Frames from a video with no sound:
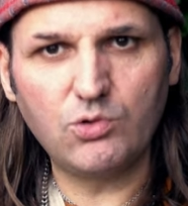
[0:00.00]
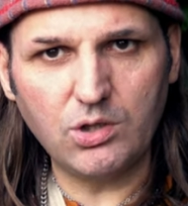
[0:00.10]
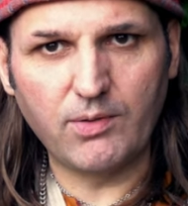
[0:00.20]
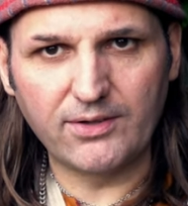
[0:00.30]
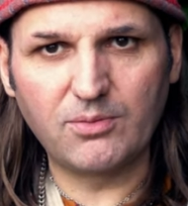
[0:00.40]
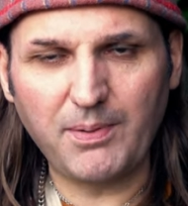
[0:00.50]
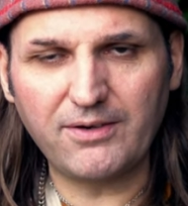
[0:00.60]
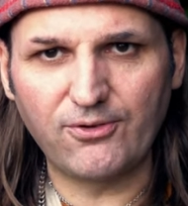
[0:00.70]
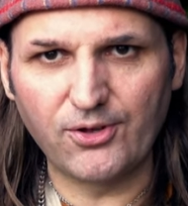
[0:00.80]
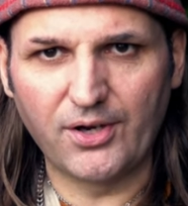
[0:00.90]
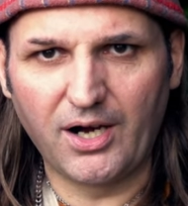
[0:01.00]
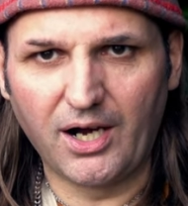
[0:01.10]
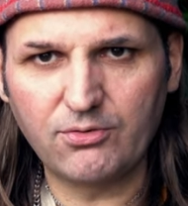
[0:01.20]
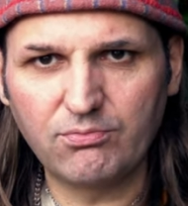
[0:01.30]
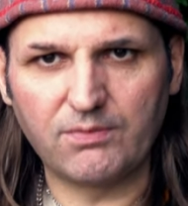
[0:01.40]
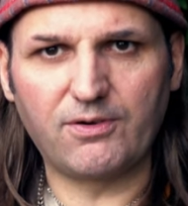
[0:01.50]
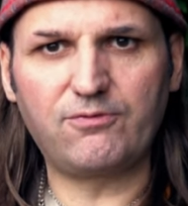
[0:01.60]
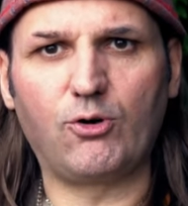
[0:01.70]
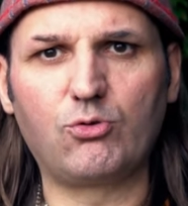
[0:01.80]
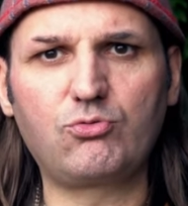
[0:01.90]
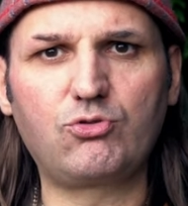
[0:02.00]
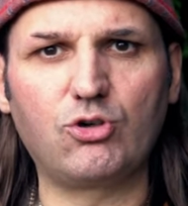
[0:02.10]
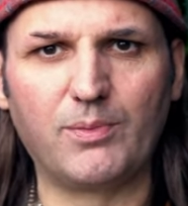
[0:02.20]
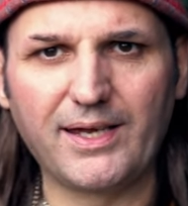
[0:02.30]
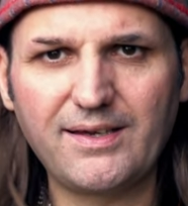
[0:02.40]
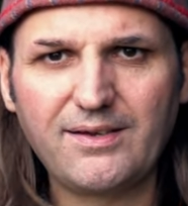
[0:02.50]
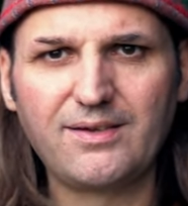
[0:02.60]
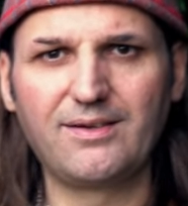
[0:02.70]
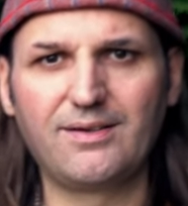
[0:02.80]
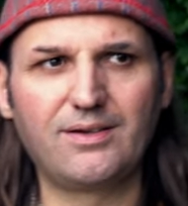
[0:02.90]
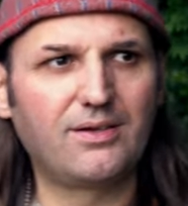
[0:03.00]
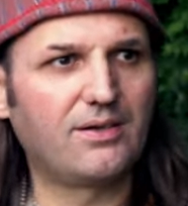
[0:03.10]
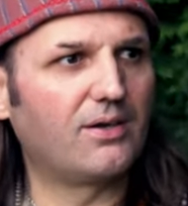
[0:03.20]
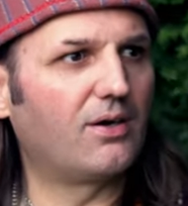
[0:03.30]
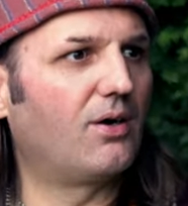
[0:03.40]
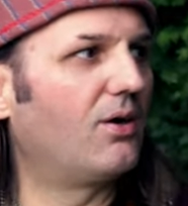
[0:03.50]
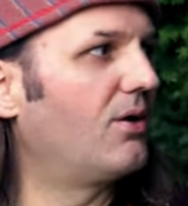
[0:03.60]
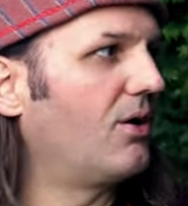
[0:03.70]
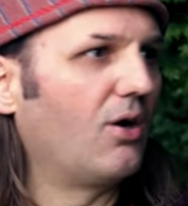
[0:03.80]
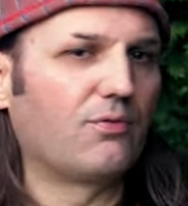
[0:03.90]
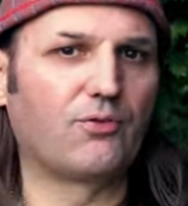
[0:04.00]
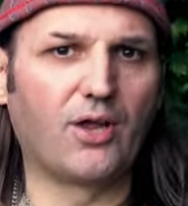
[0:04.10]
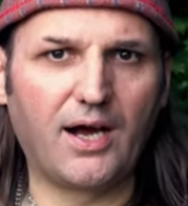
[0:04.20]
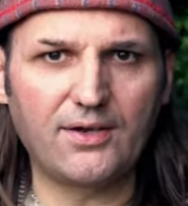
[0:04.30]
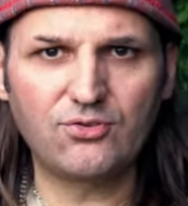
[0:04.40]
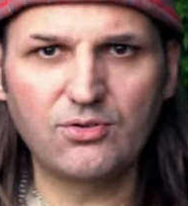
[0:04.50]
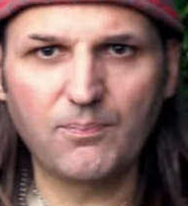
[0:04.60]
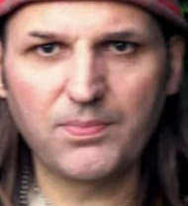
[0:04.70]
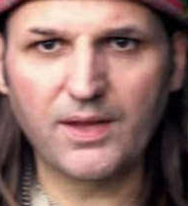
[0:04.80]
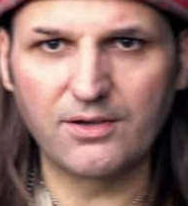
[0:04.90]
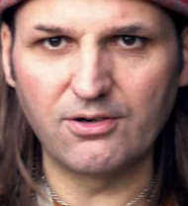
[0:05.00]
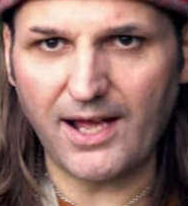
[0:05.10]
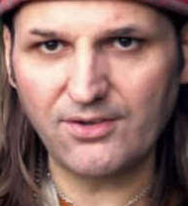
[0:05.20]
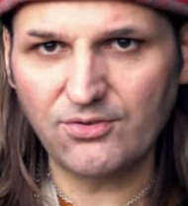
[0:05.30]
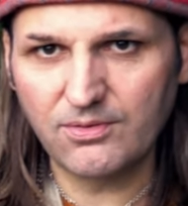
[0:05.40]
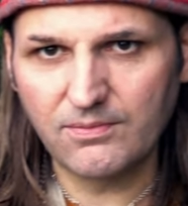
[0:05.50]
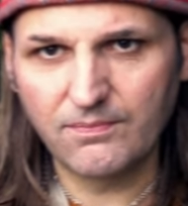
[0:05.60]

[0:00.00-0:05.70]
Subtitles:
went to bed for the night with a full tummy of nice grass.